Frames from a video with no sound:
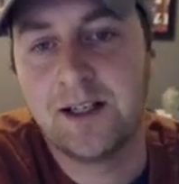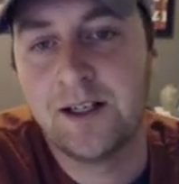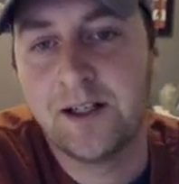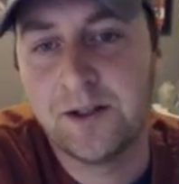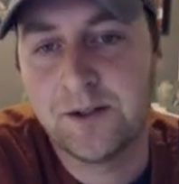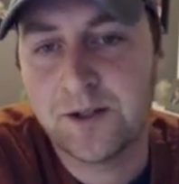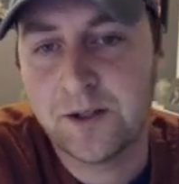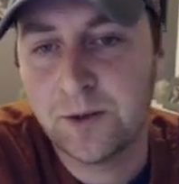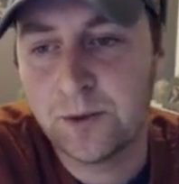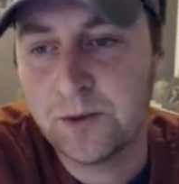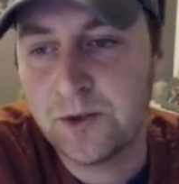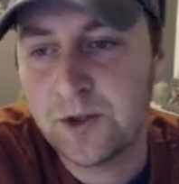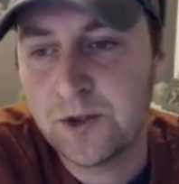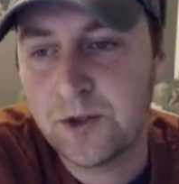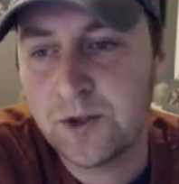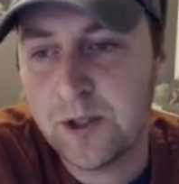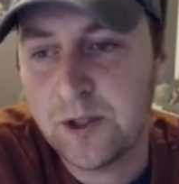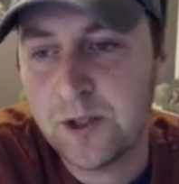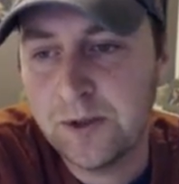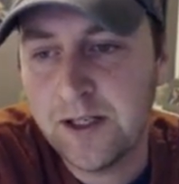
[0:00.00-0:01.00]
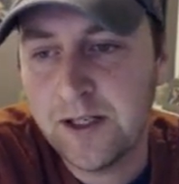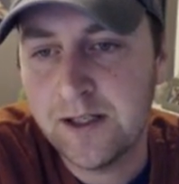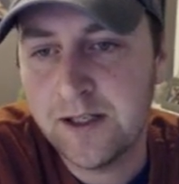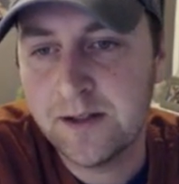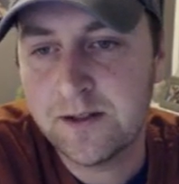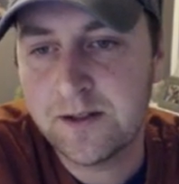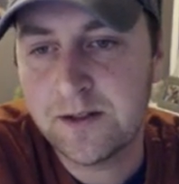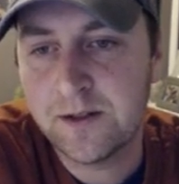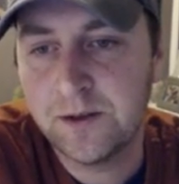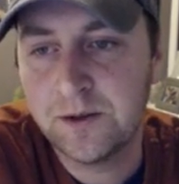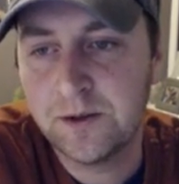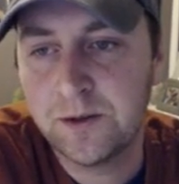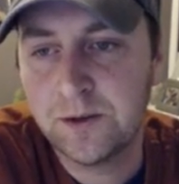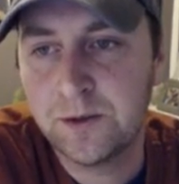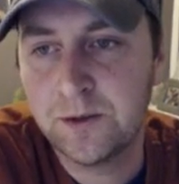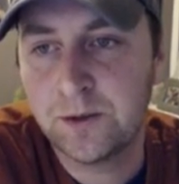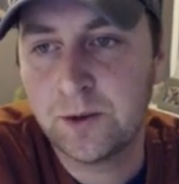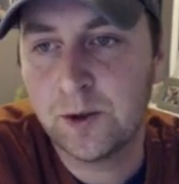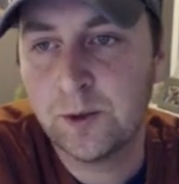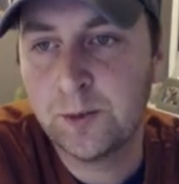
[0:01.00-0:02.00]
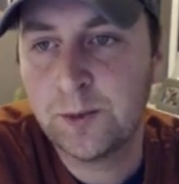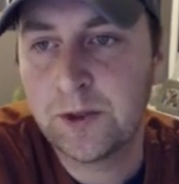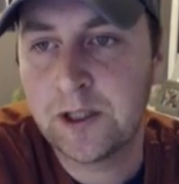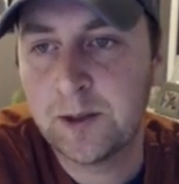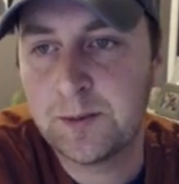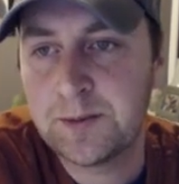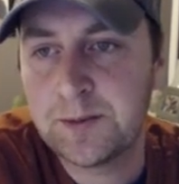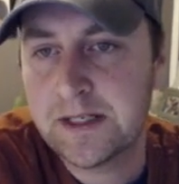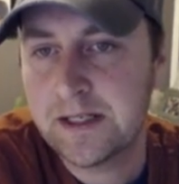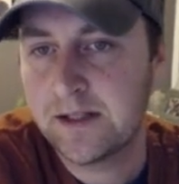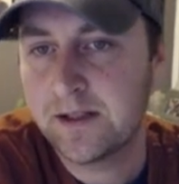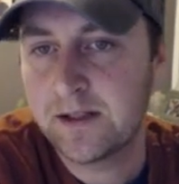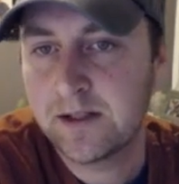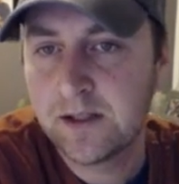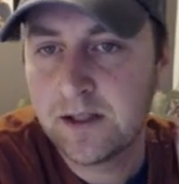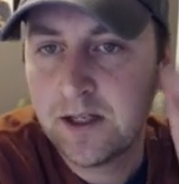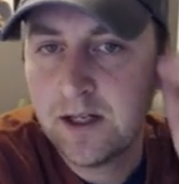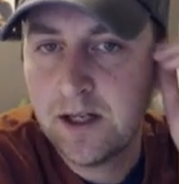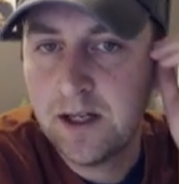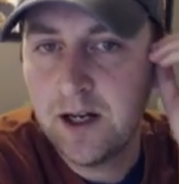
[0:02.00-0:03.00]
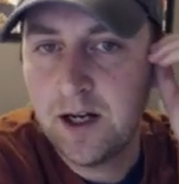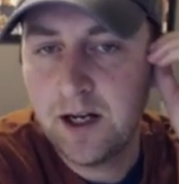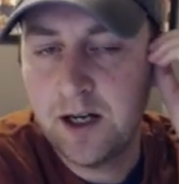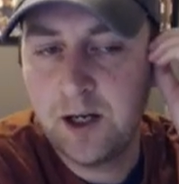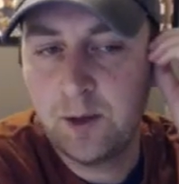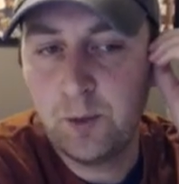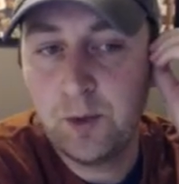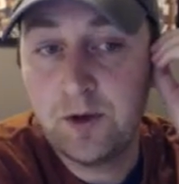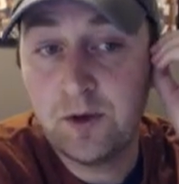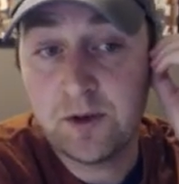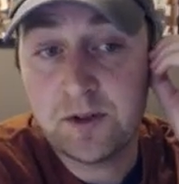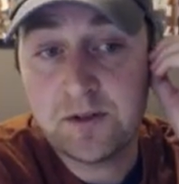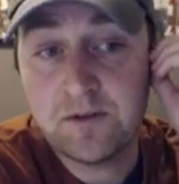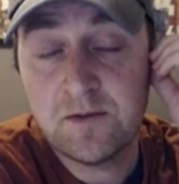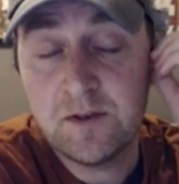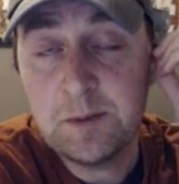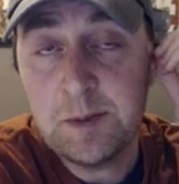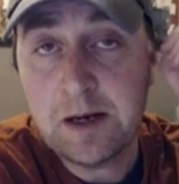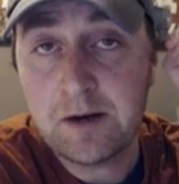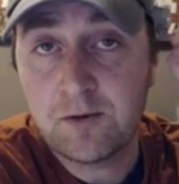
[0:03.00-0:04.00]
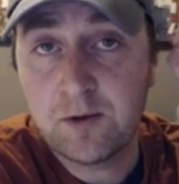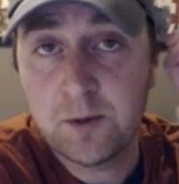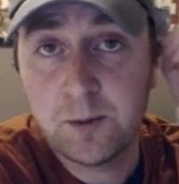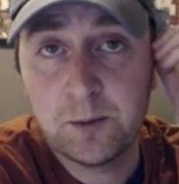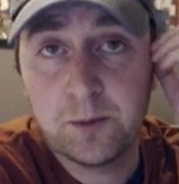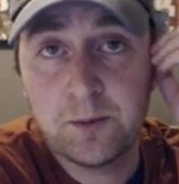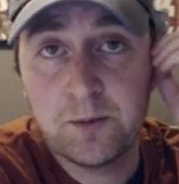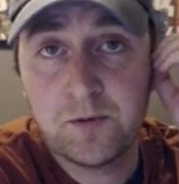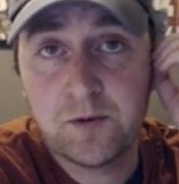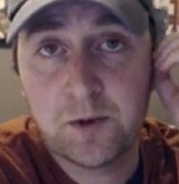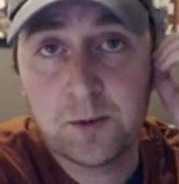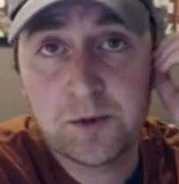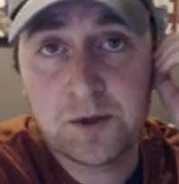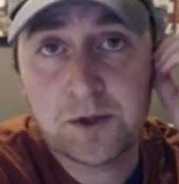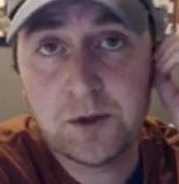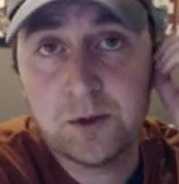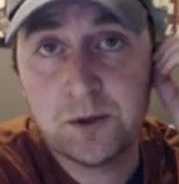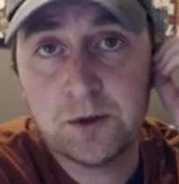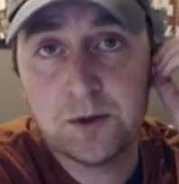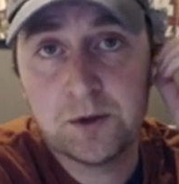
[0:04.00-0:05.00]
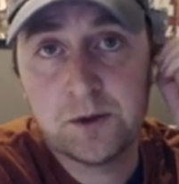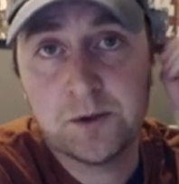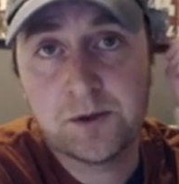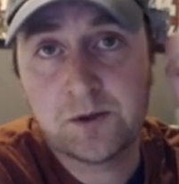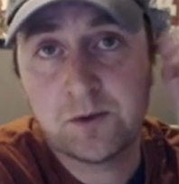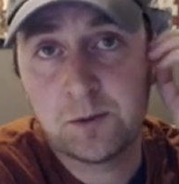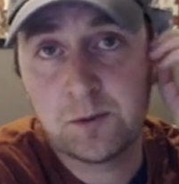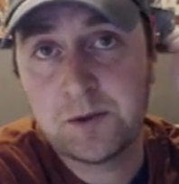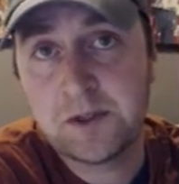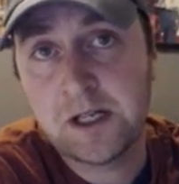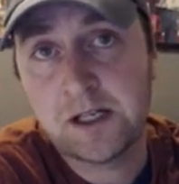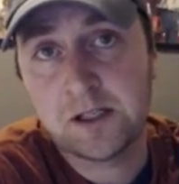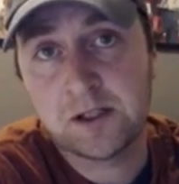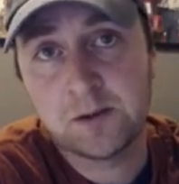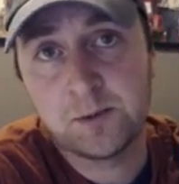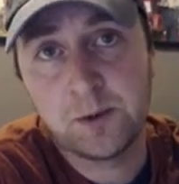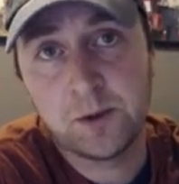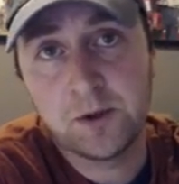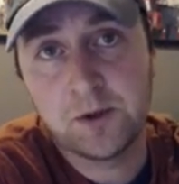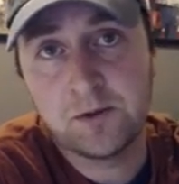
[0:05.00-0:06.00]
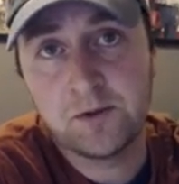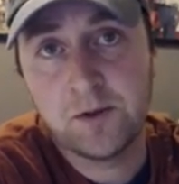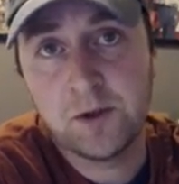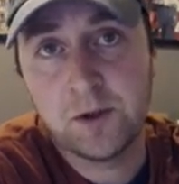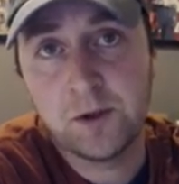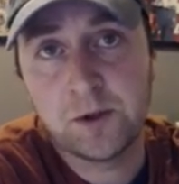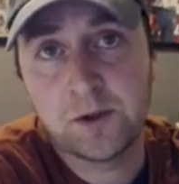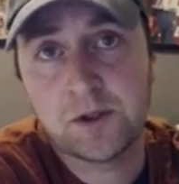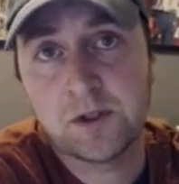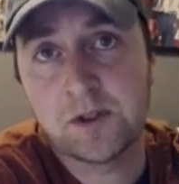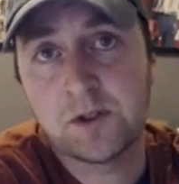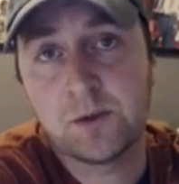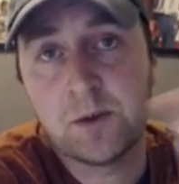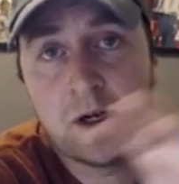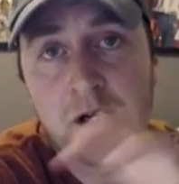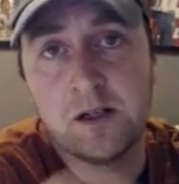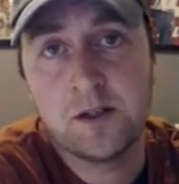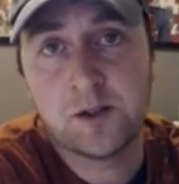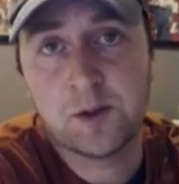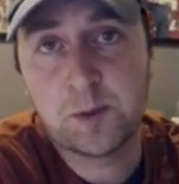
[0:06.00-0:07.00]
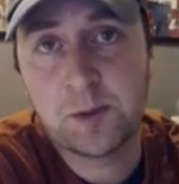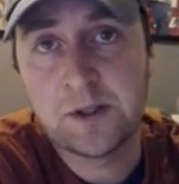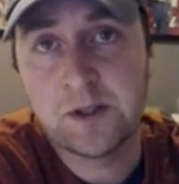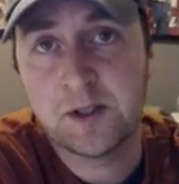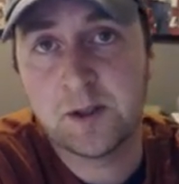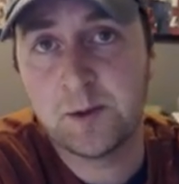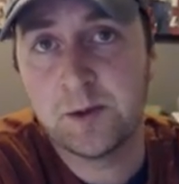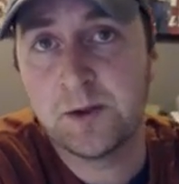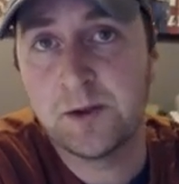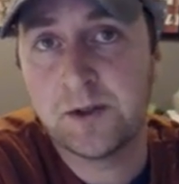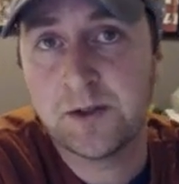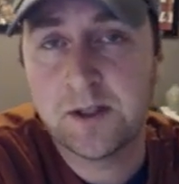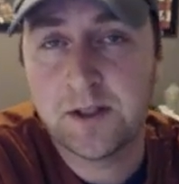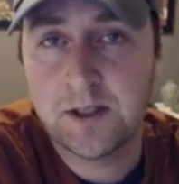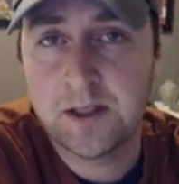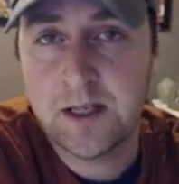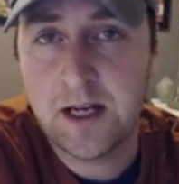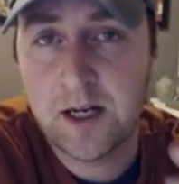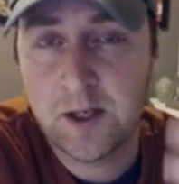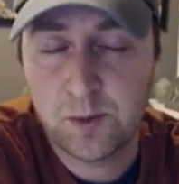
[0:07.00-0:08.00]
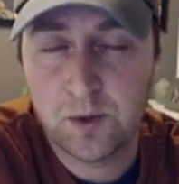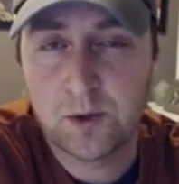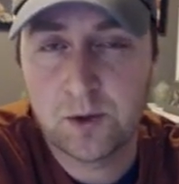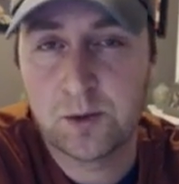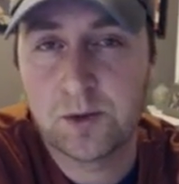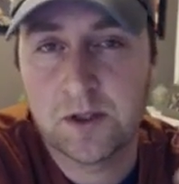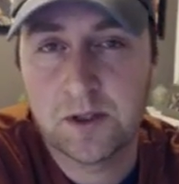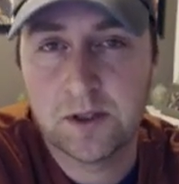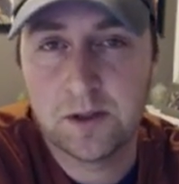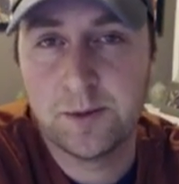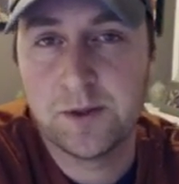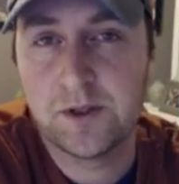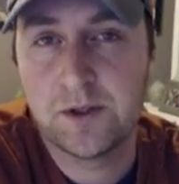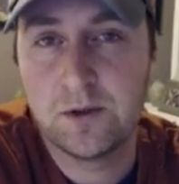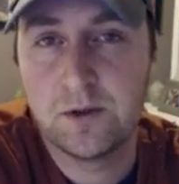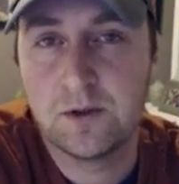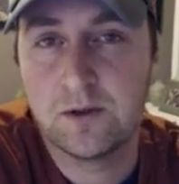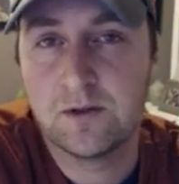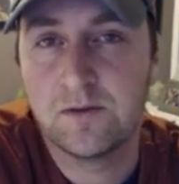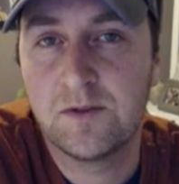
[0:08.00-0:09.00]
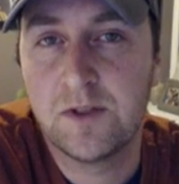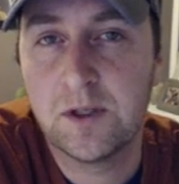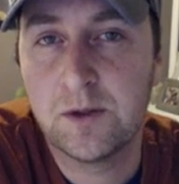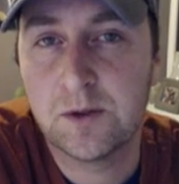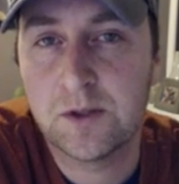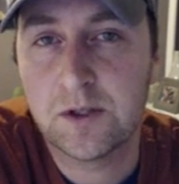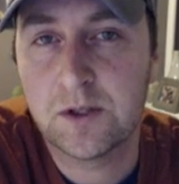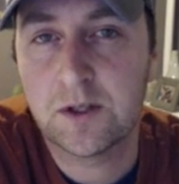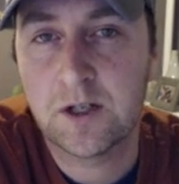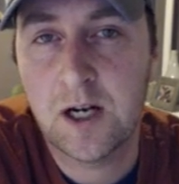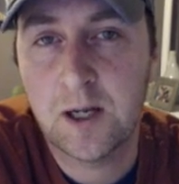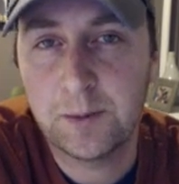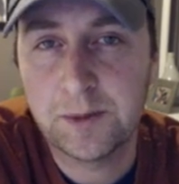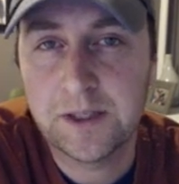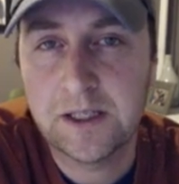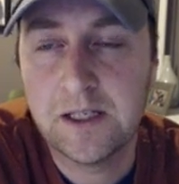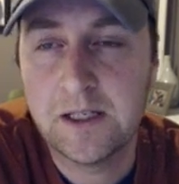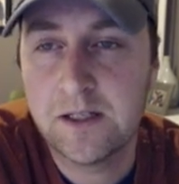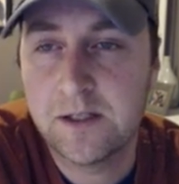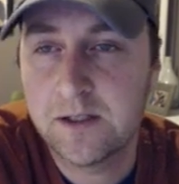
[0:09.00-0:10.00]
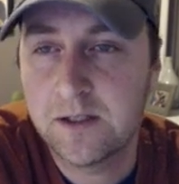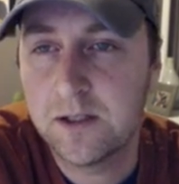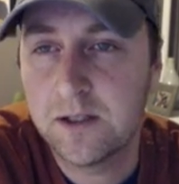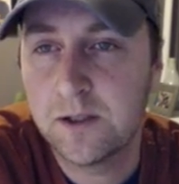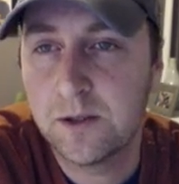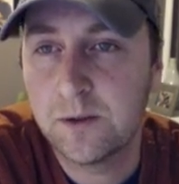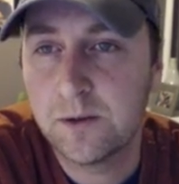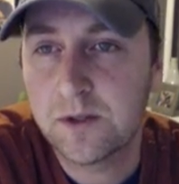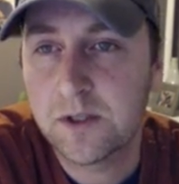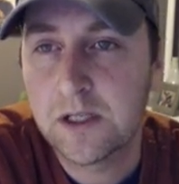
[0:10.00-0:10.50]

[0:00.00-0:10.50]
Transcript: So jumping right into Chromebook updates. We heard some feedback from schools, from tech support folks, as well as principals, that the dashboard was a little bit too confusing or complicated to use.